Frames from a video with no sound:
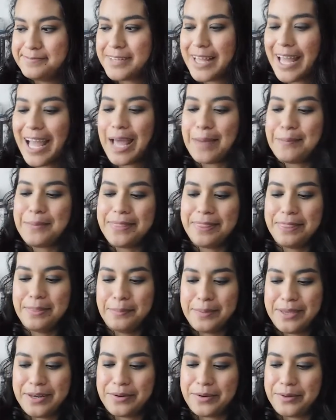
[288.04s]
I'm in the
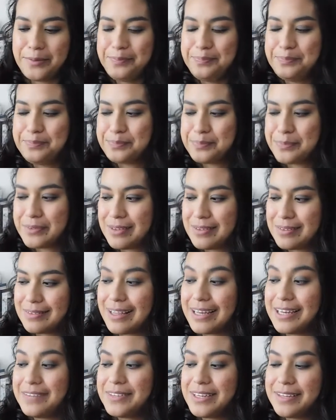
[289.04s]
middle,
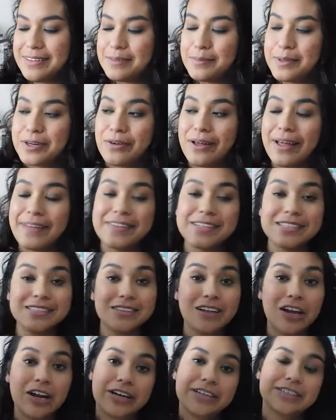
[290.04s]
not even in the middle, at the
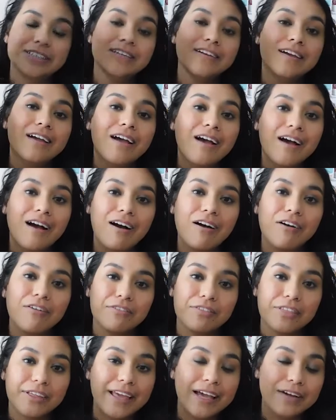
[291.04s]
start
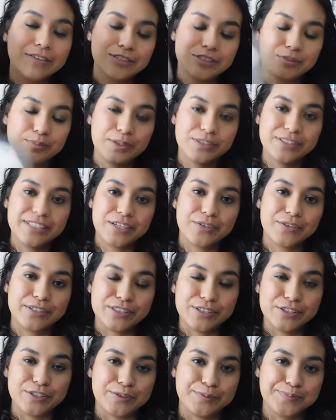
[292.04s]
of The Count of Monte
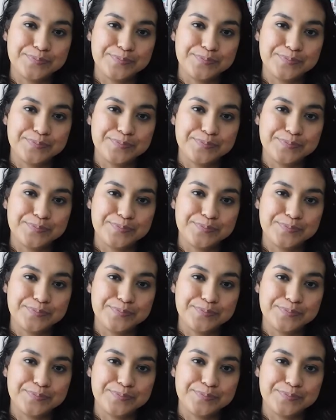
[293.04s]
Cristo.